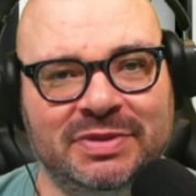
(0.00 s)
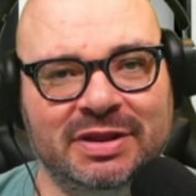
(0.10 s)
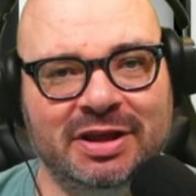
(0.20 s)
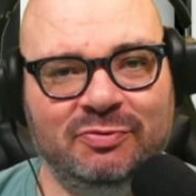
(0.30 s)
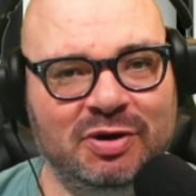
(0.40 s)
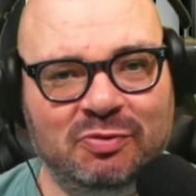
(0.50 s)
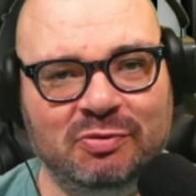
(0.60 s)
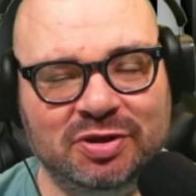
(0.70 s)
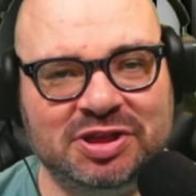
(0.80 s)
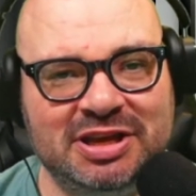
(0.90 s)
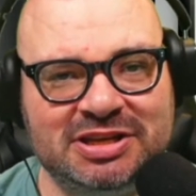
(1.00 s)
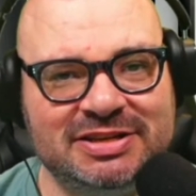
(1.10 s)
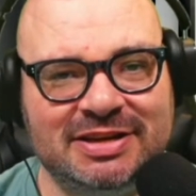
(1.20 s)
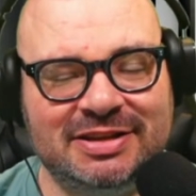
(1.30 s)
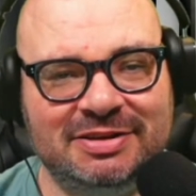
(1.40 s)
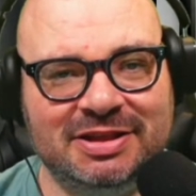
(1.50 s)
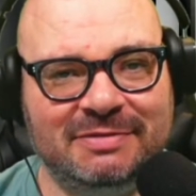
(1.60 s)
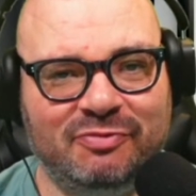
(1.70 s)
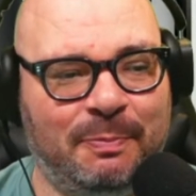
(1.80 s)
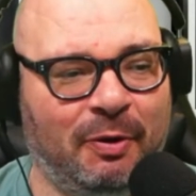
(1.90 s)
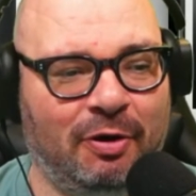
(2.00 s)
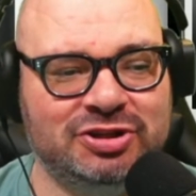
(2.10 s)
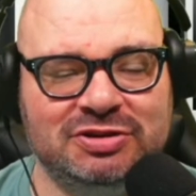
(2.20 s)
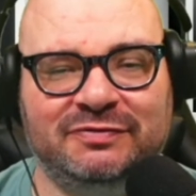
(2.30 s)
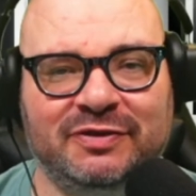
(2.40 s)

with these reports of